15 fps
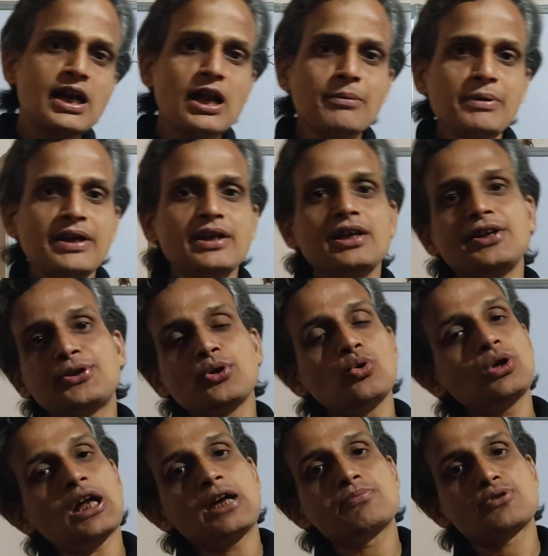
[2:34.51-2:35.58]
are mainly
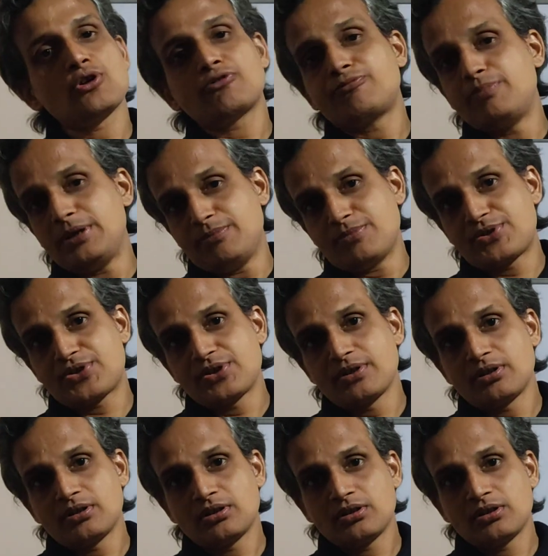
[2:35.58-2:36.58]
two types of beams